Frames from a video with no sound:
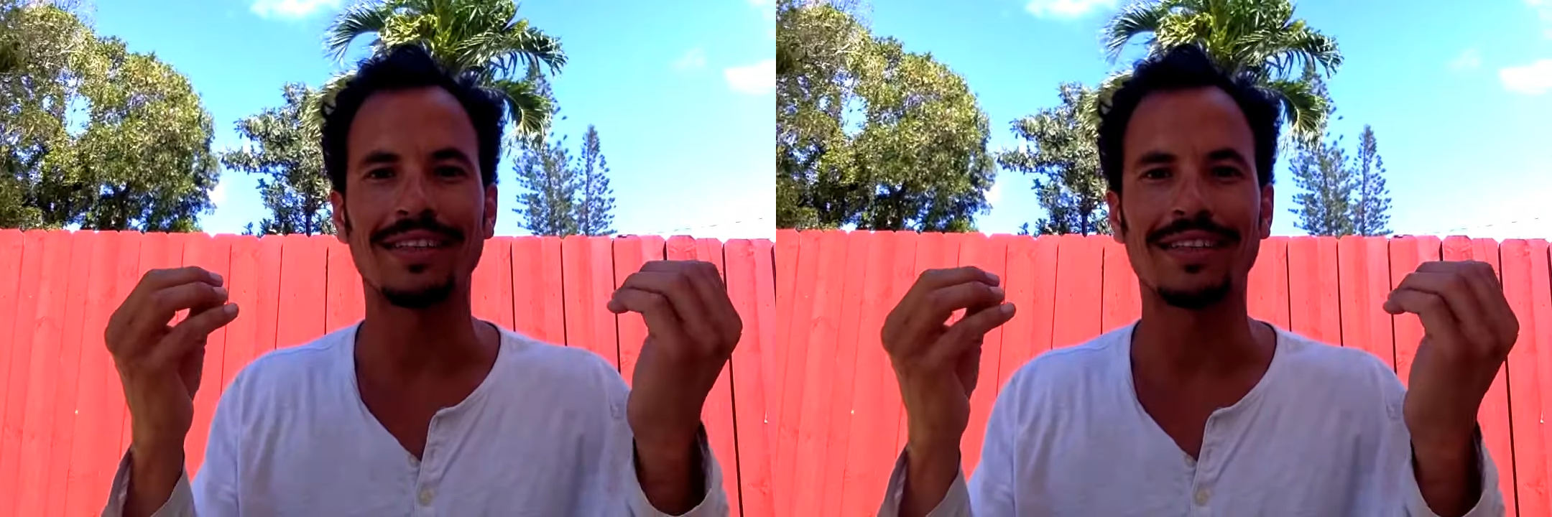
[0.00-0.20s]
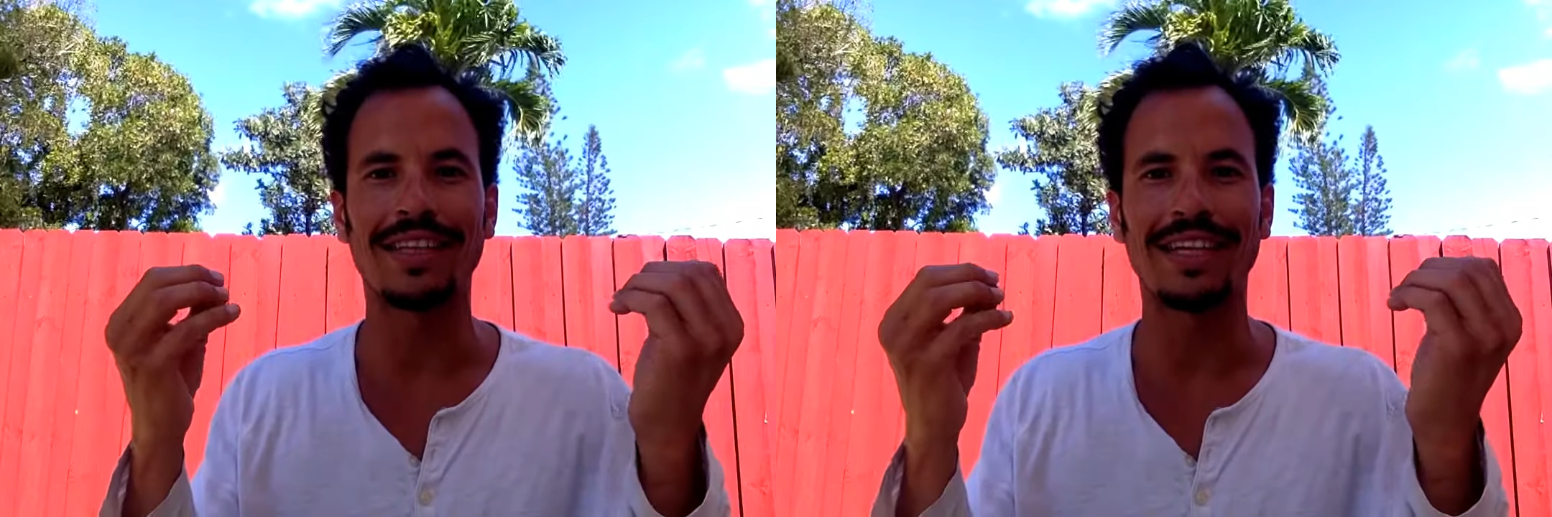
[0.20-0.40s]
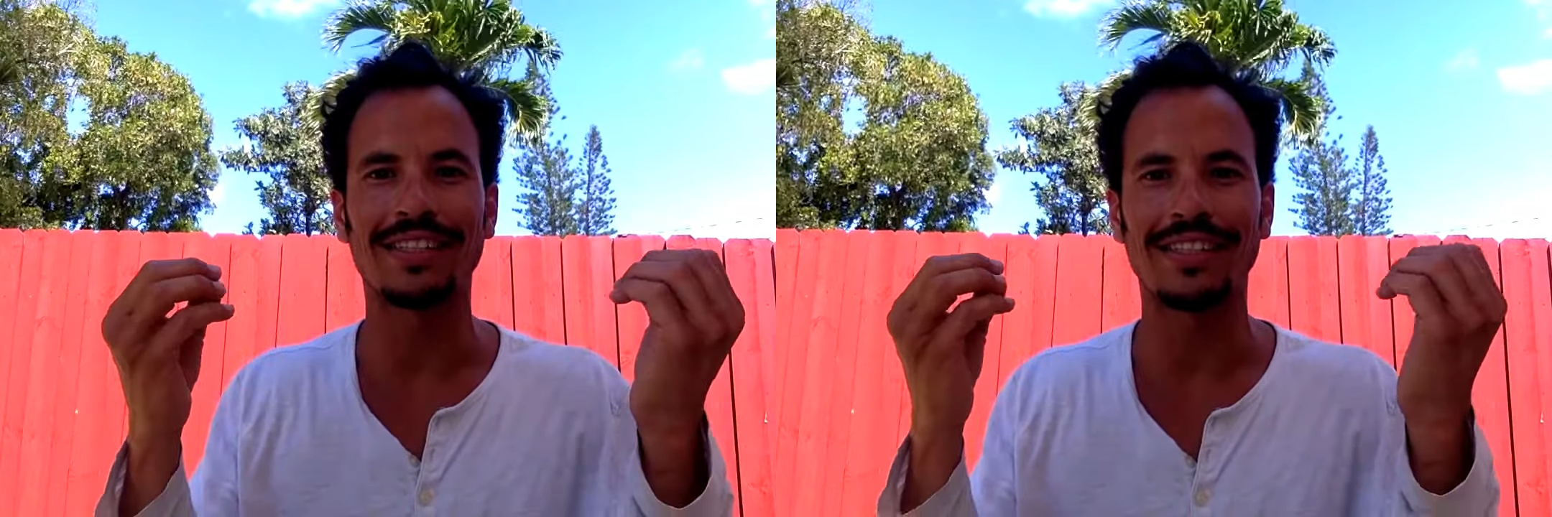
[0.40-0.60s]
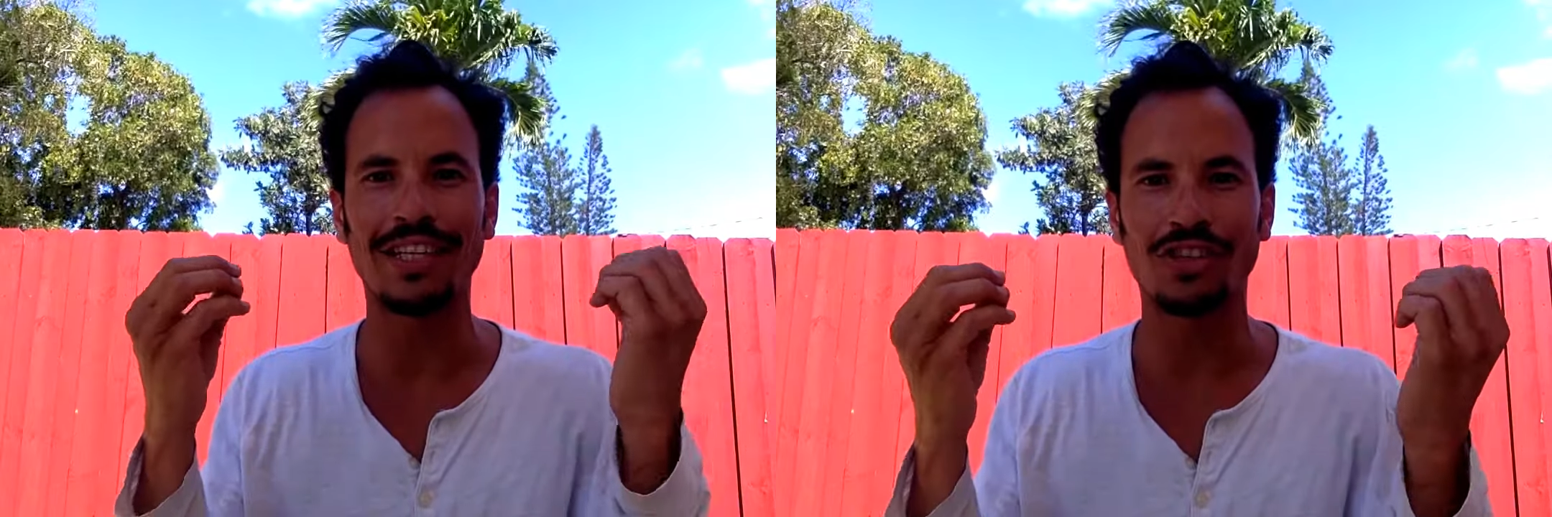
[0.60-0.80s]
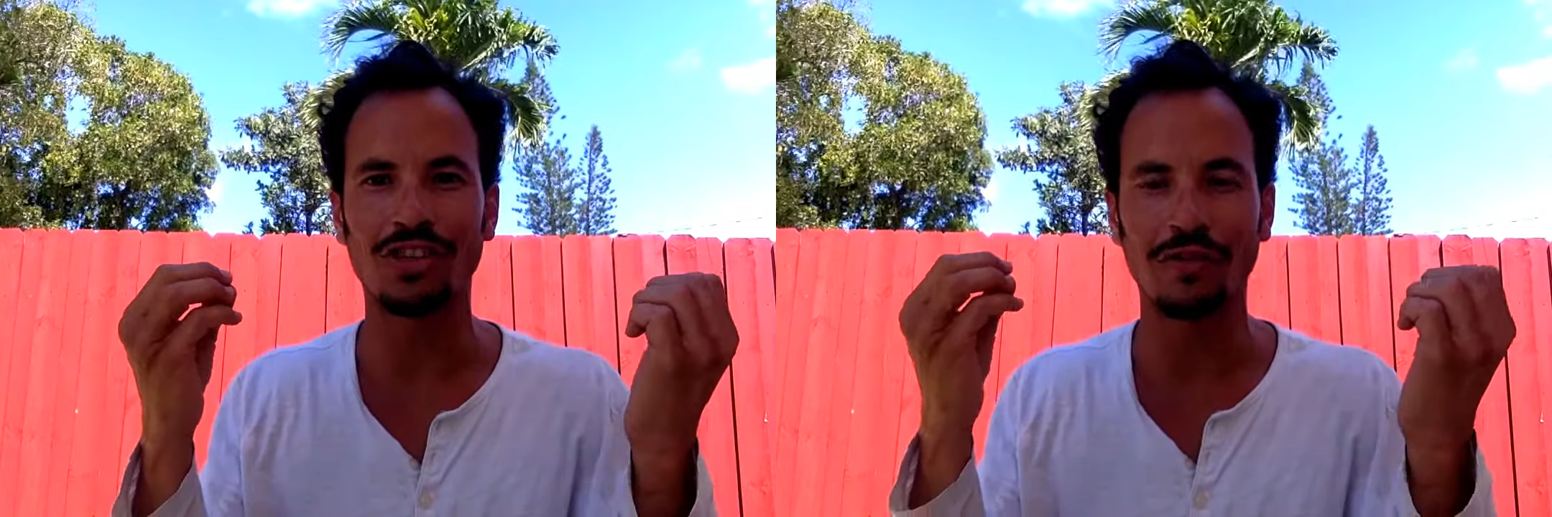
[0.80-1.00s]
the
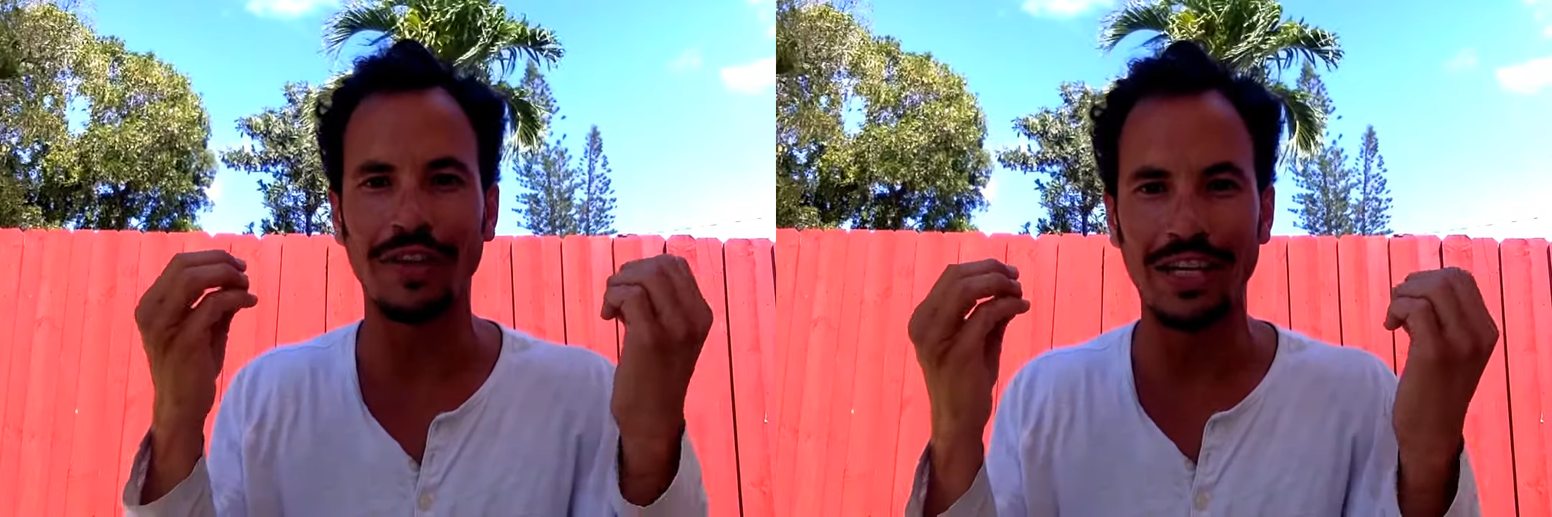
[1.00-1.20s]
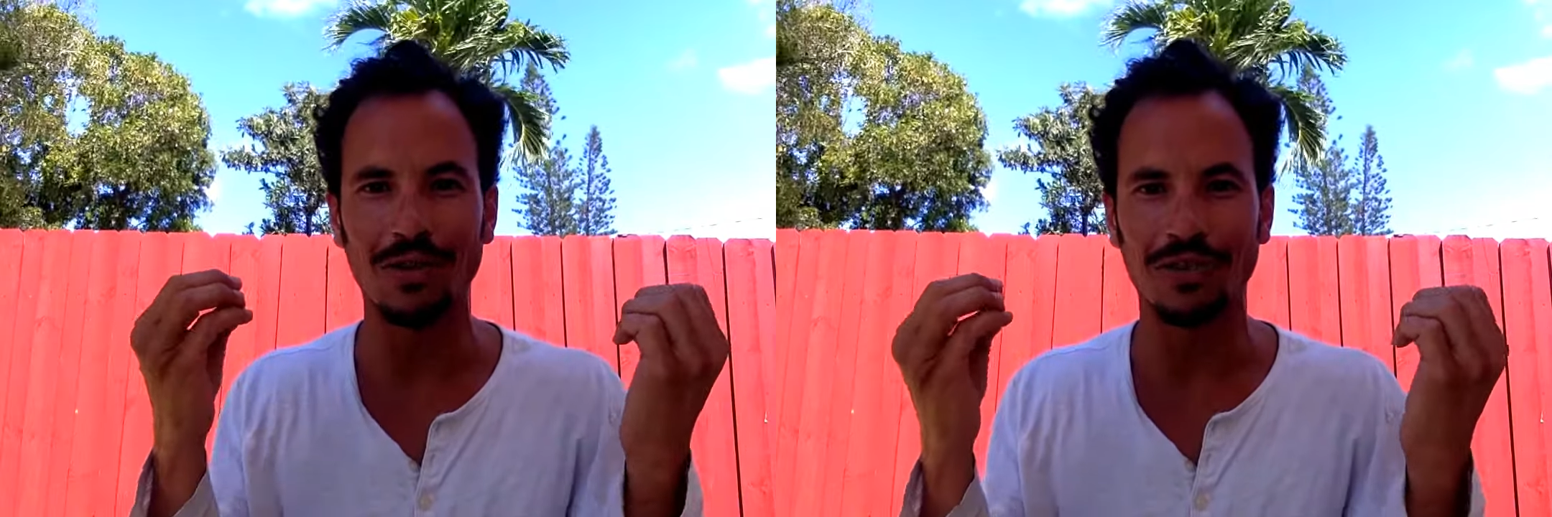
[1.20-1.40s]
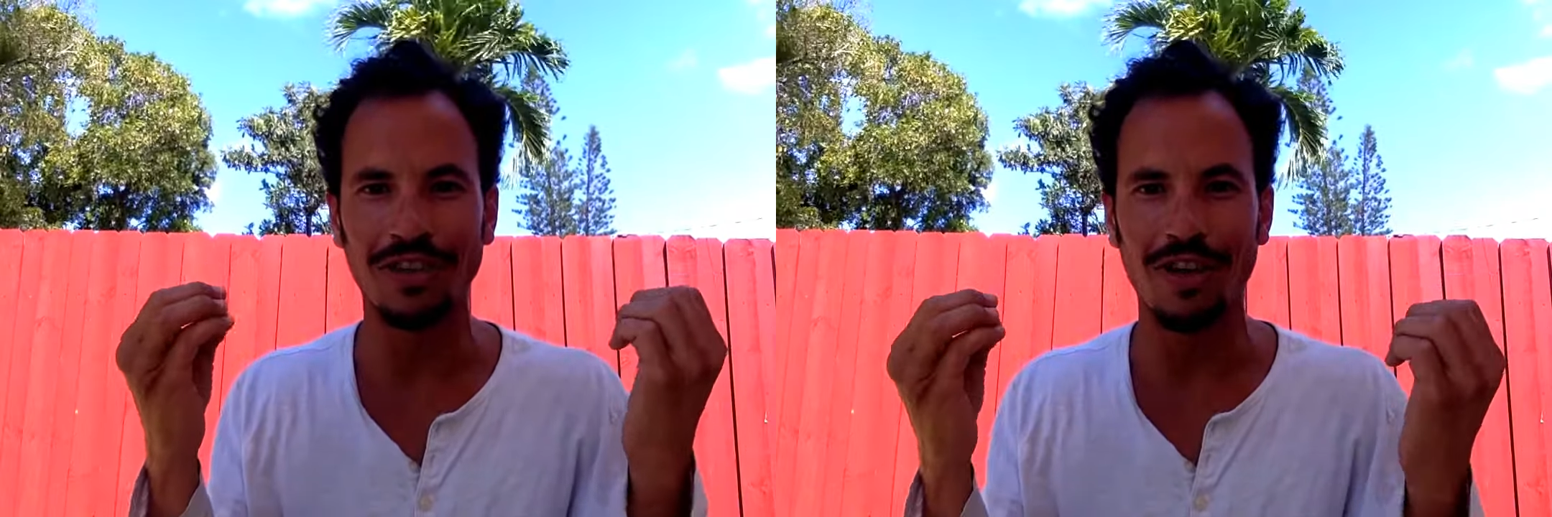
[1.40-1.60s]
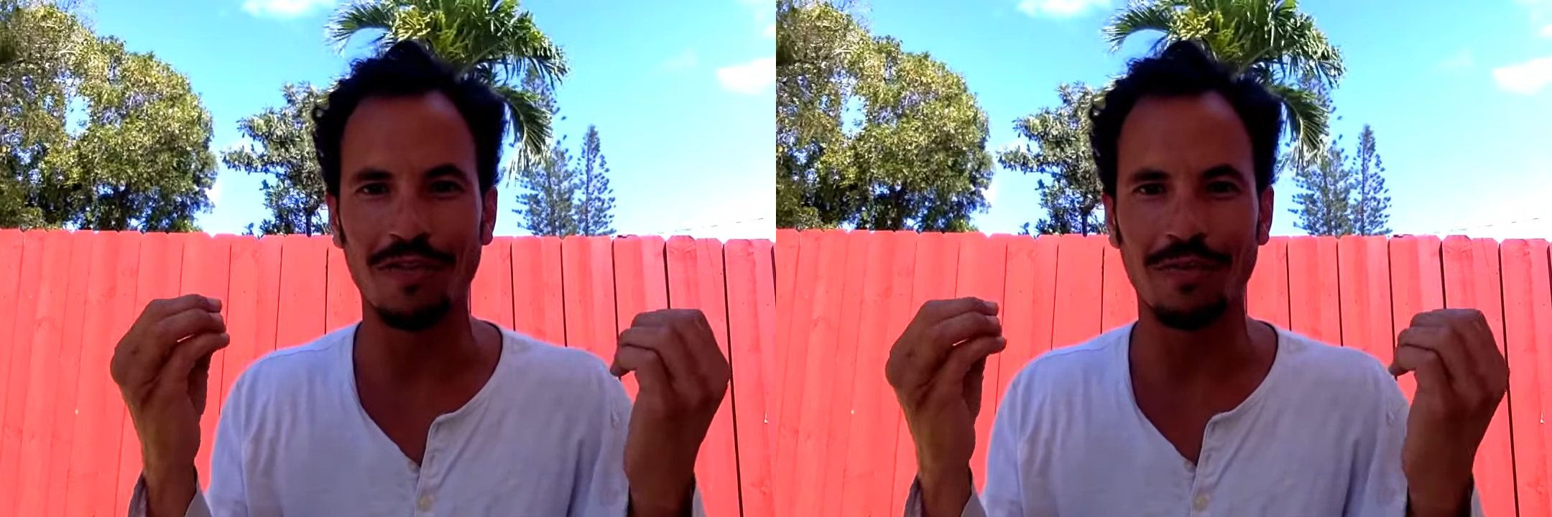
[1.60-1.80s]
extinction of the ego self,